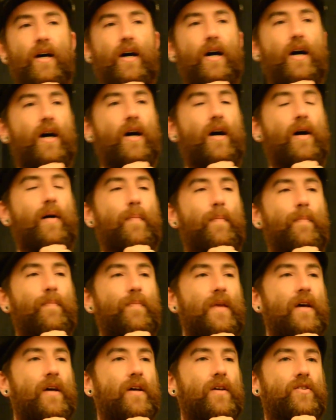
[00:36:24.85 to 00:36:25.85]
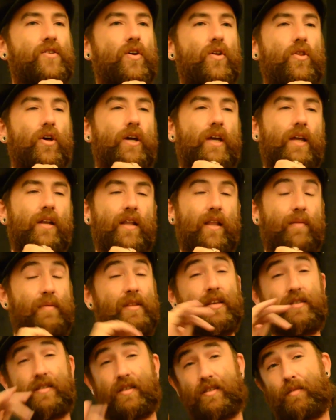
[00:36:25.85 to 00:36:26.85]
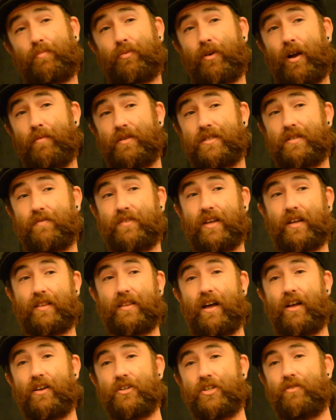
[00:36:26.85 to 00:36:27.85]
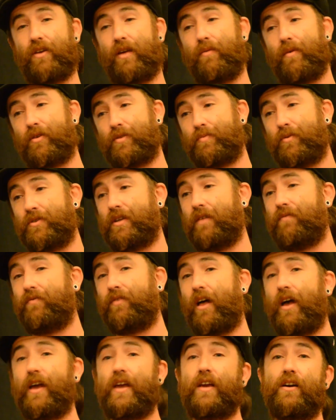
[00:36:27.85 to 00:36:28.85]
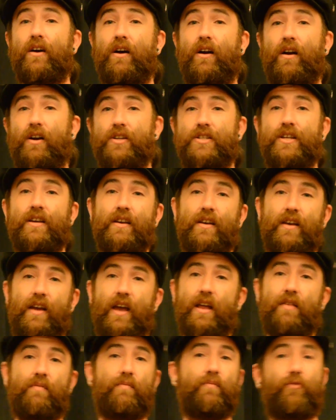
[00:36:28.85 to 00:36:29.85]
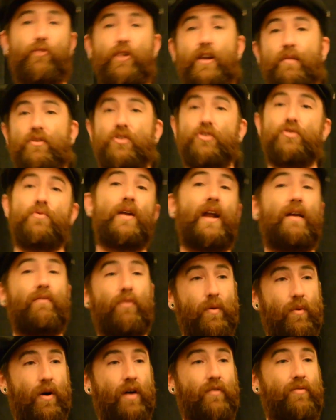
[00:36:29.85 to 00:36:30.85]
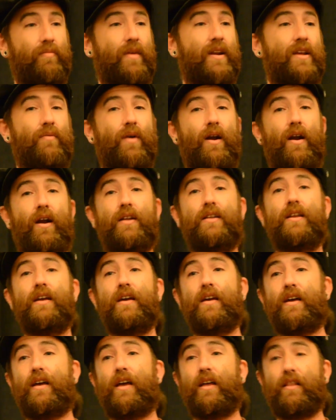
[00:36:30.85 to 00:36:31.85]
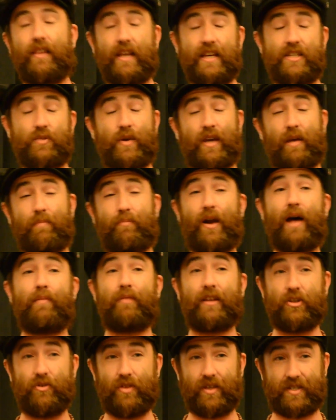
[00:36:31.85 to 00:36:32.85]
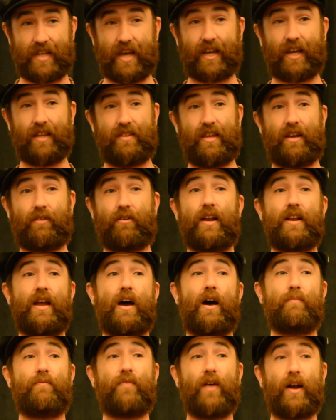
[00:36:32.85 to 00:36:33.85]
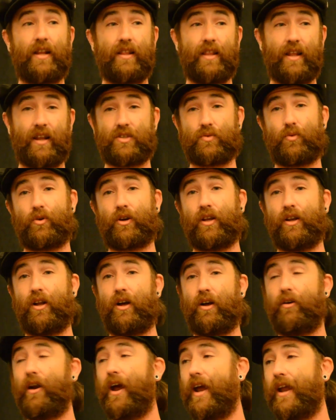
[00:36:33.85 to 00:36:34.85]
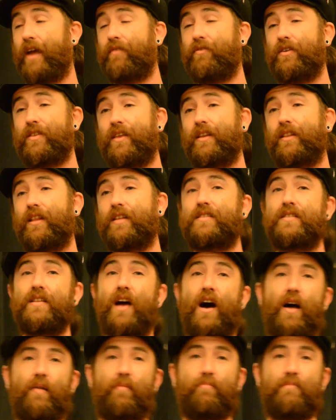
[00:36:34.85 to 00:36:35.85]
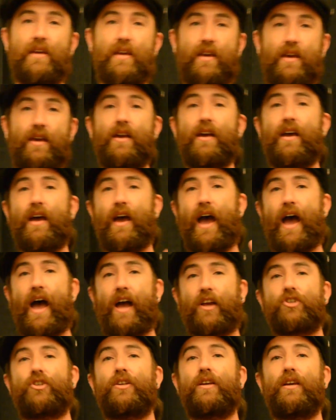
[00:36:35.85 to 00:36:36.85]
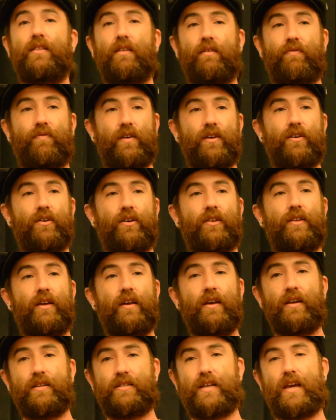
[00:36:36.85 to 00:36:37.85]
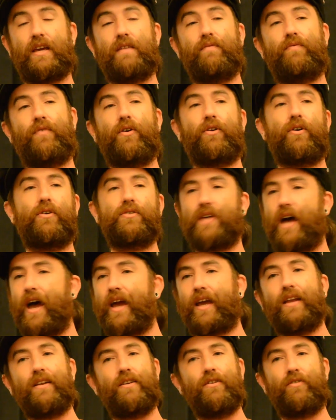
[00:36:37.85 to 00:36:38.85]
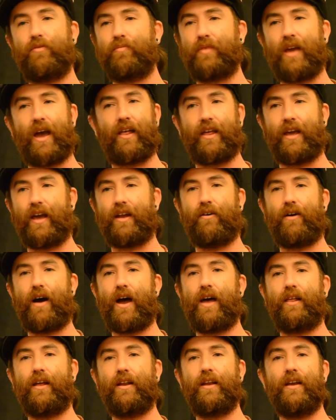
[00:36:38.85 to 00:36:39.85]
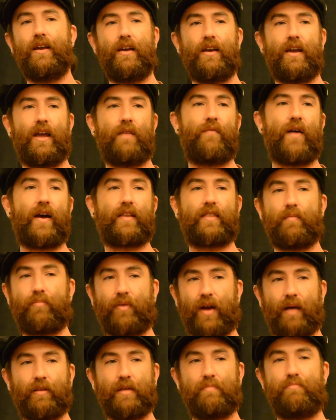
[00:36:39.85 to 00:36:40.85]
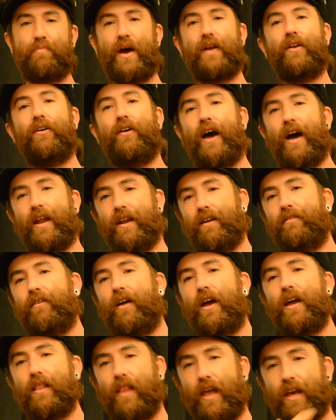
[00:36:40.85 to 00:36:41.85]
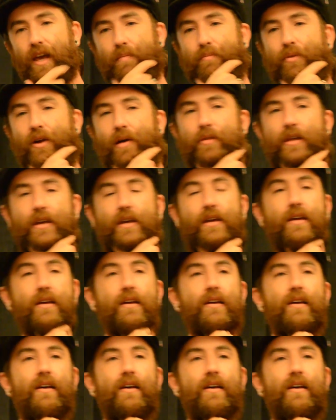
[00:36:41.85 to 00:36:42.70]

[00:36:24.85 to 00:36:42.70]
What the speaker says: This is the promise of technology, right? We're supposed to get flying cars and freedom to do whatever we want from anywhere. And at least we can probably do the second thing right now. I'm finding that it's working all right. Everything that's not me actually in the field taking photos, I can do from Galliano Island. In fact, I'm probably better at it, right? Like I'm probably